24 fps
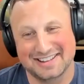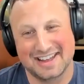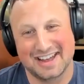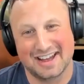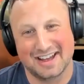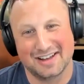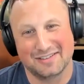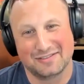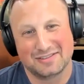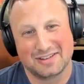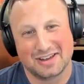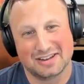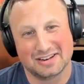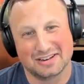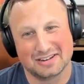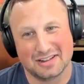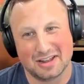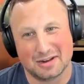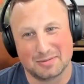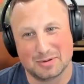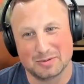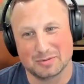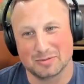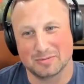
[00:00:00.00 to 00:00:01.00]
Yeah, I've gotten a
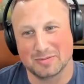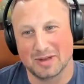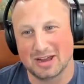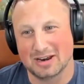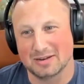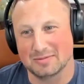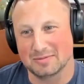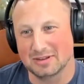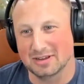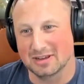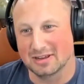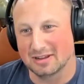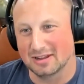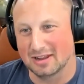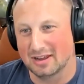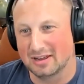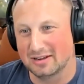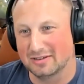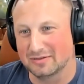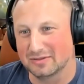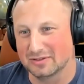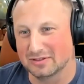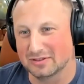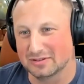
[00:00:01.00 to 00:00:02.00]
lot of people mad at me
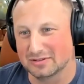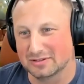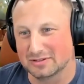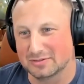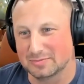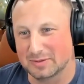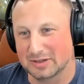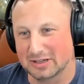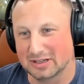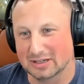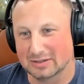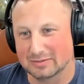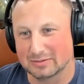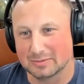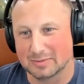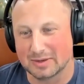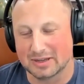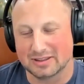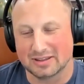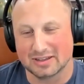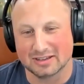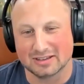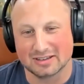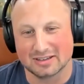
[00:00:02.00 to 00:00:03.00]
online for speaking up
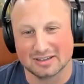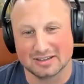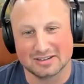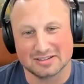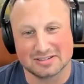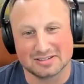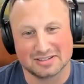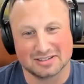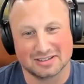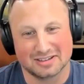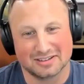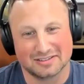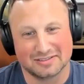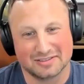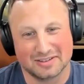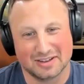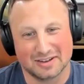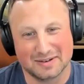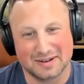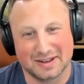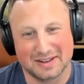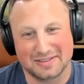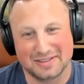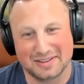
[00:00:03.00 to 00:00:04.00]
about that kind of stuff. I
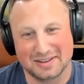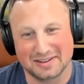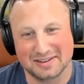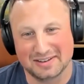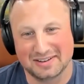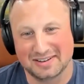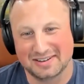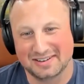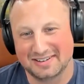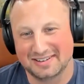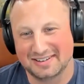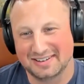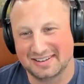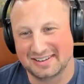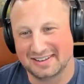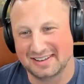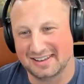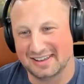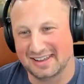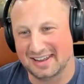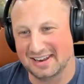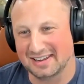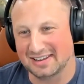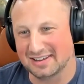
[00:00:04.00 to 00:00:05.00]
mean, I think,
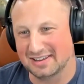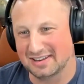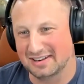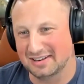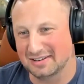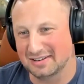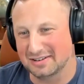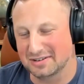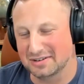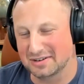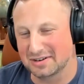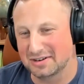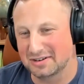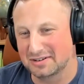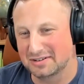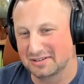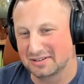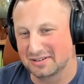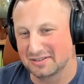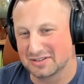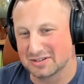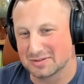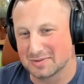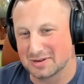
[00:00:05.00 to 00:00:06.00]
and I get it,
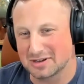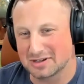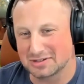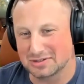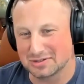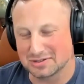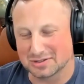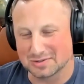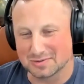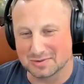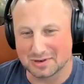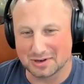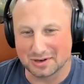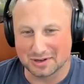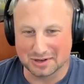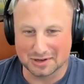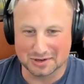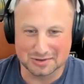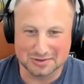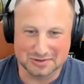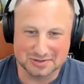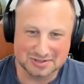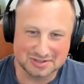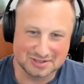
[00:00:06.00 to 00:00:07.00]
if somebody's using one of
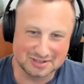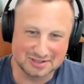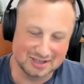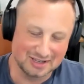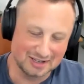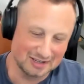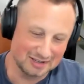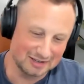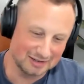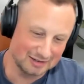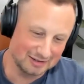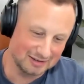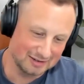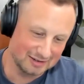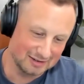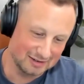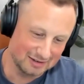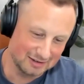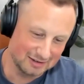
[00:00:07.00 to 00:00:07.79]
those and